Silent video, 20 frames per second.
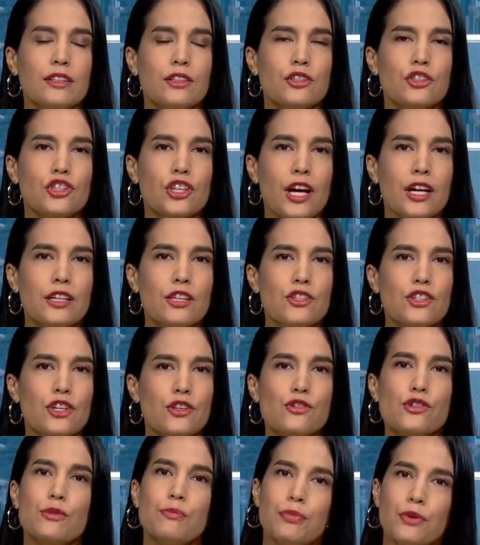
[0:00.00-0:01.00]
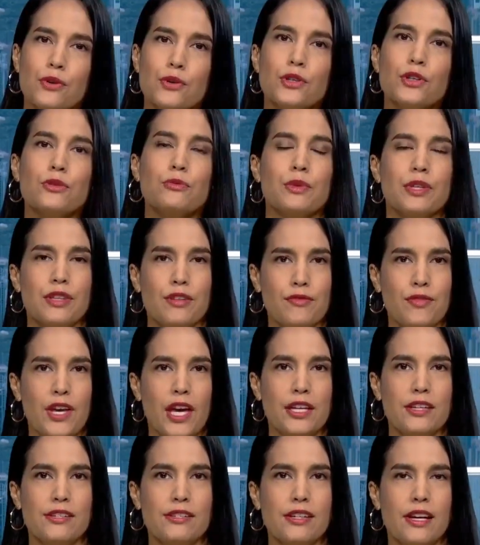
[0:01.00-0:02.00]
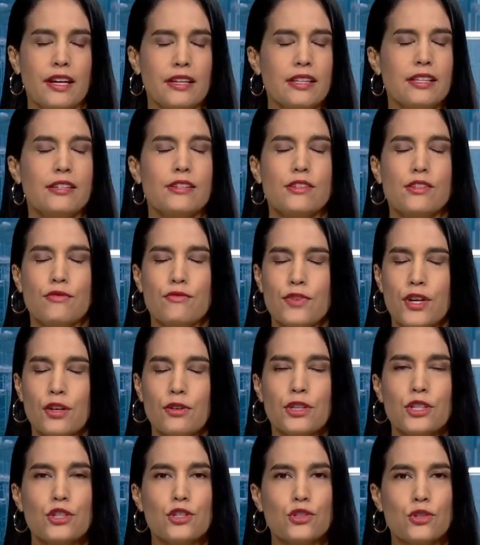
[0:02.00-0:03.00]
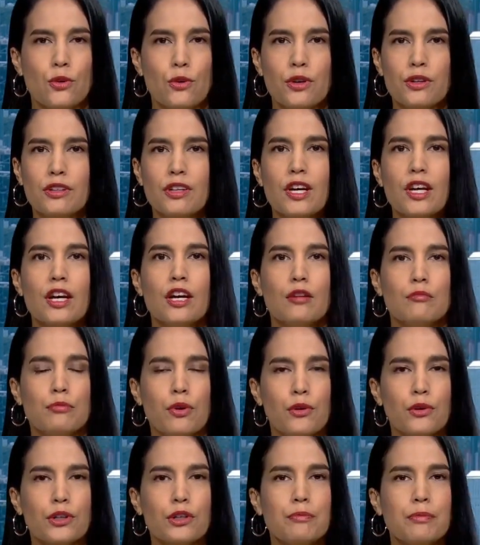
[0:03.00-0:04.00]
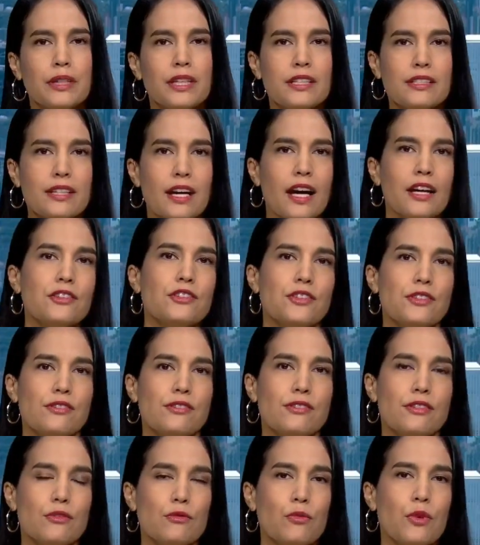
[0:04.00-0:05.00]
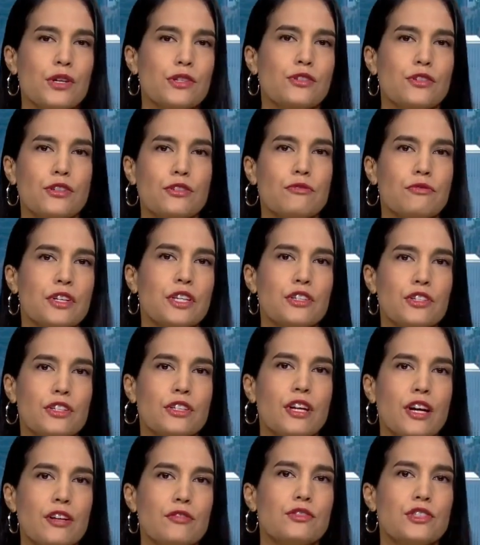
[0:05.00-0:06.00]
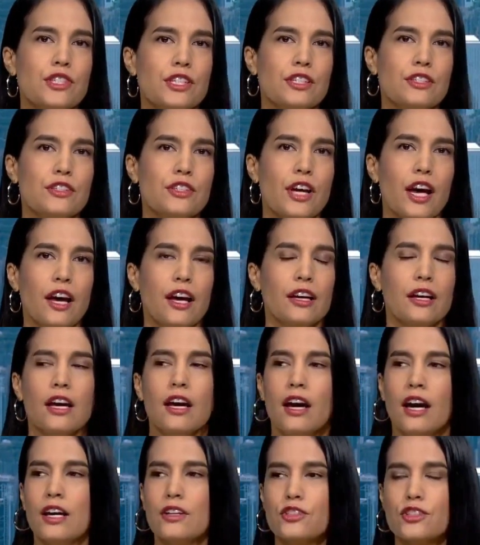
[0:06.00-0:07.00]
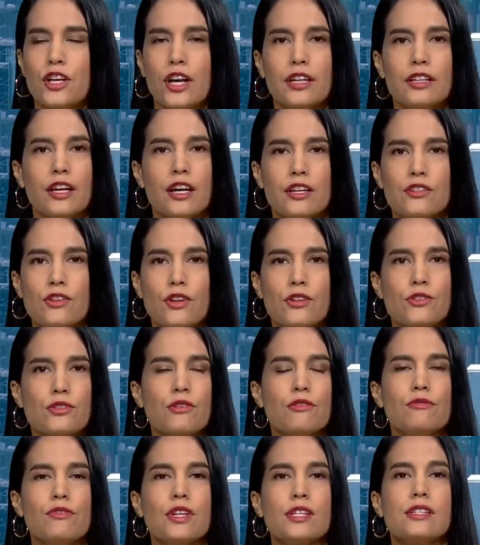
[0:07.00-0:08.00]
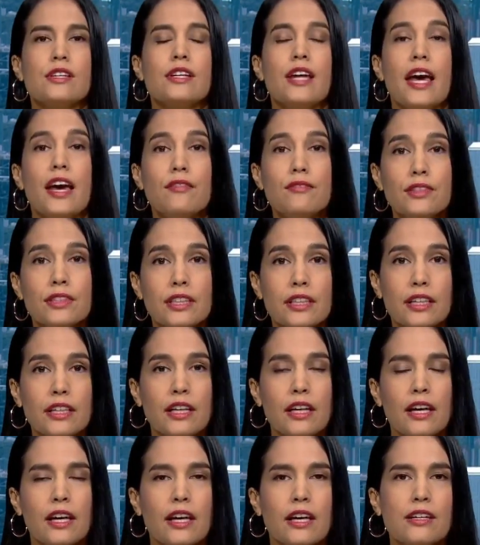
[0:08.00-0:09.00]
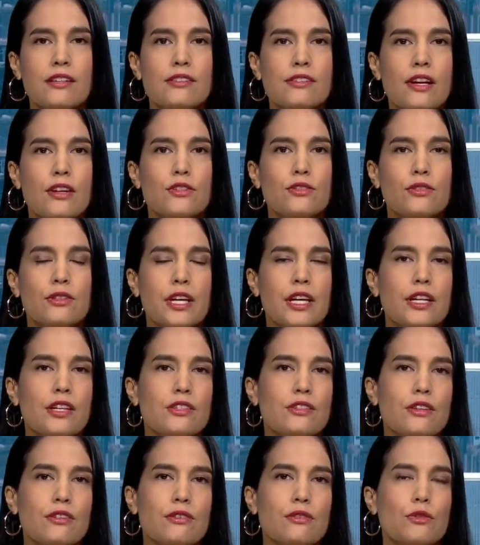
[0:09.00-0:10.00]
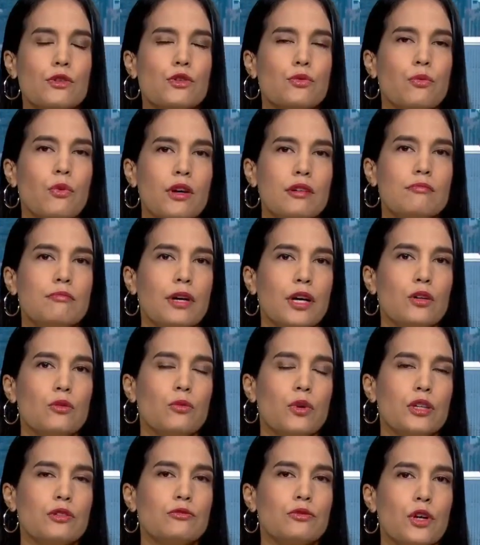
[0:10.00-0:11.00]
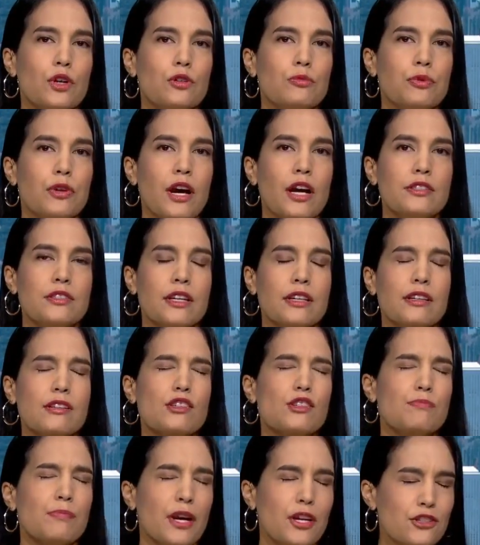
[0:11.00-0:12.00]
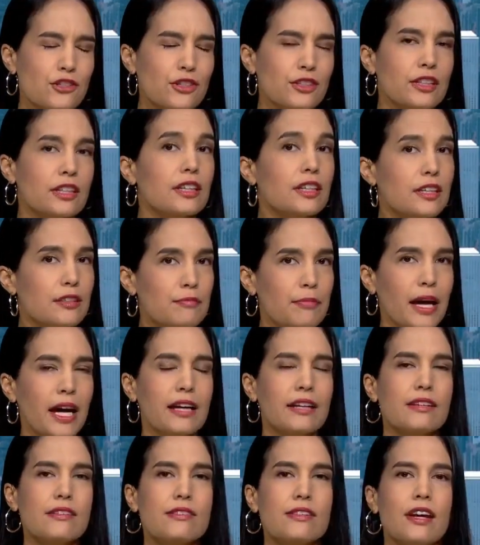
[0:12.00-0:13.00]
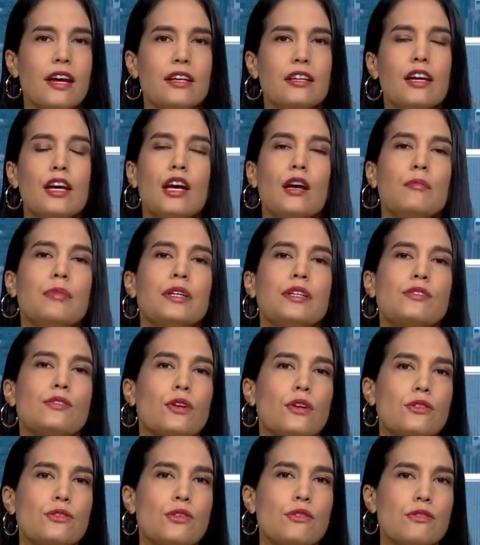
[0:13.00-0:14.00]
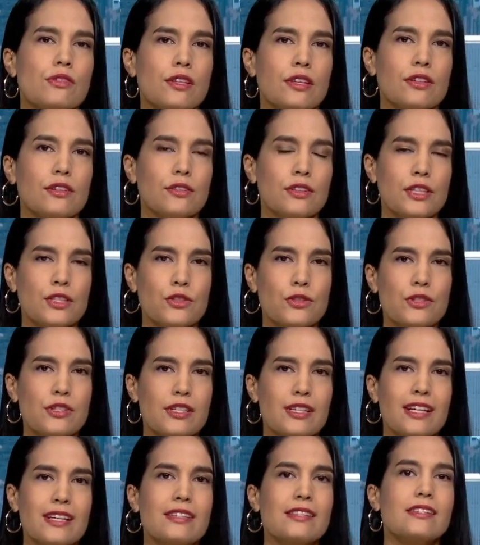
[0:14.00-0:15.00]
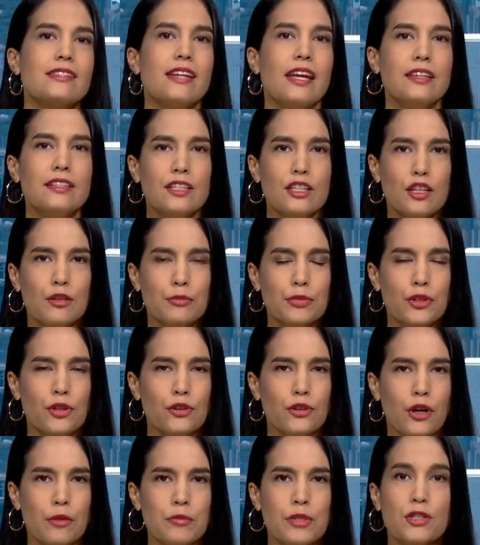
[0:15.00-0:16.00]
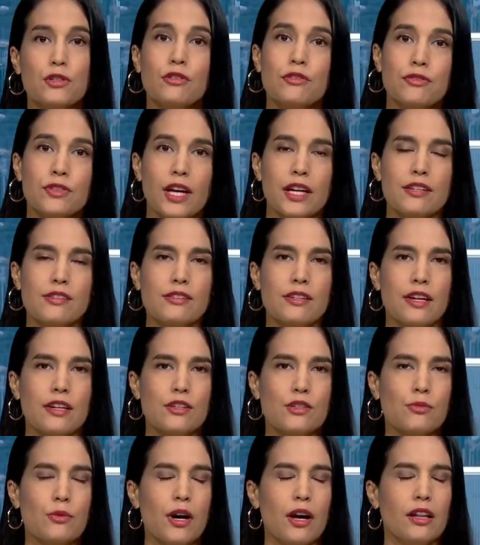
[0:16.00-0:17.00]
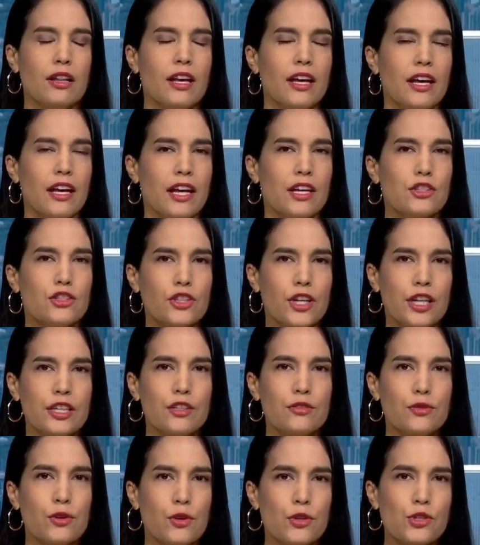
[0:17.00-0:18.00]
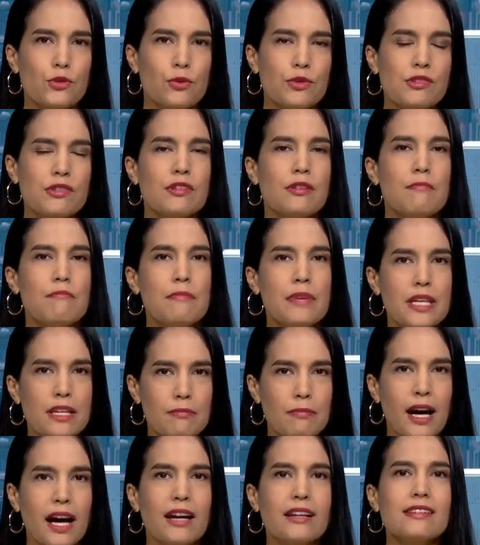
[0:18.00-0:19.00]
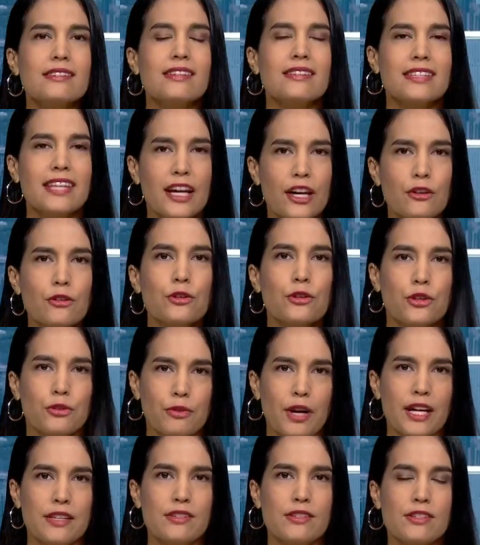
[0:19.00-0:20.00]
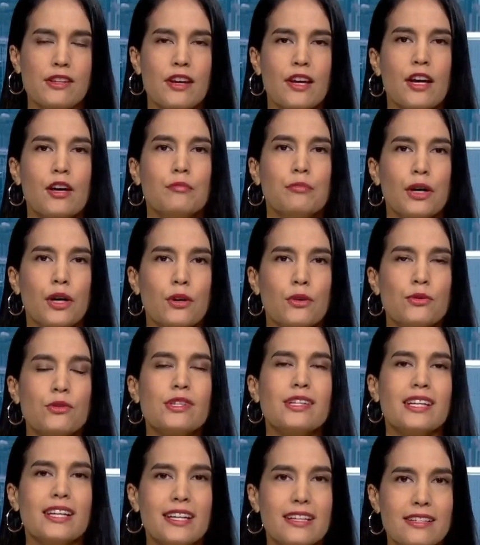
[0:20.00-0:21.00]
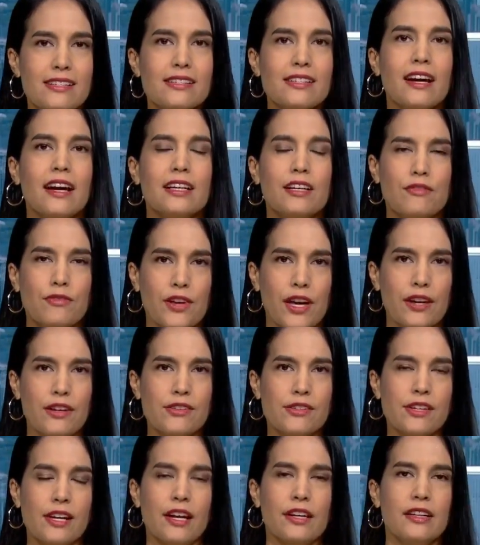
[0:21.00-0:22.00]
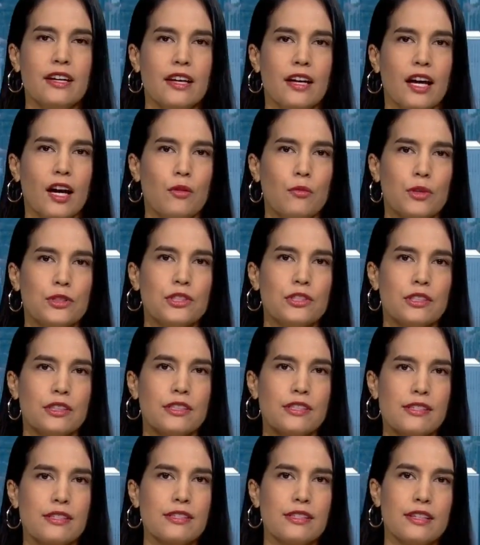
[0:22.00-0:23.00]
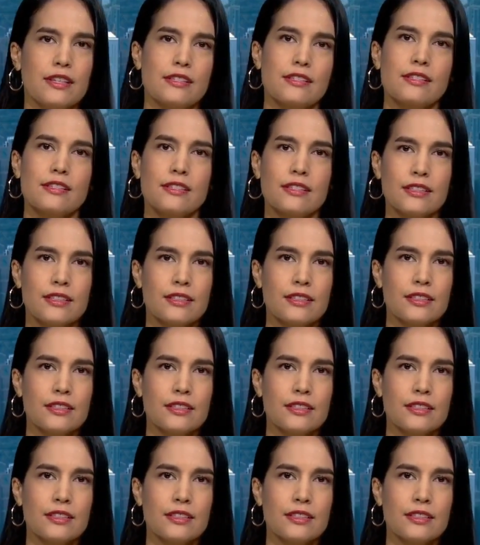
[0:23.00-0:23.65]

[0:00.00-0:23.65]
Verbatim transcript: Look, China shares a border with Afghanistan. It is a very short border, but it touches the western region of Xinjiang. Uh, China has also invested heavily in Central Asia through its One Belt, One Road project, especially in Pakistan, but has also signaled interest in extending a program into Afghanistan as well. And China, of course, wants to minimize terror threats posed inside Afghanistan. I want you to listen to this.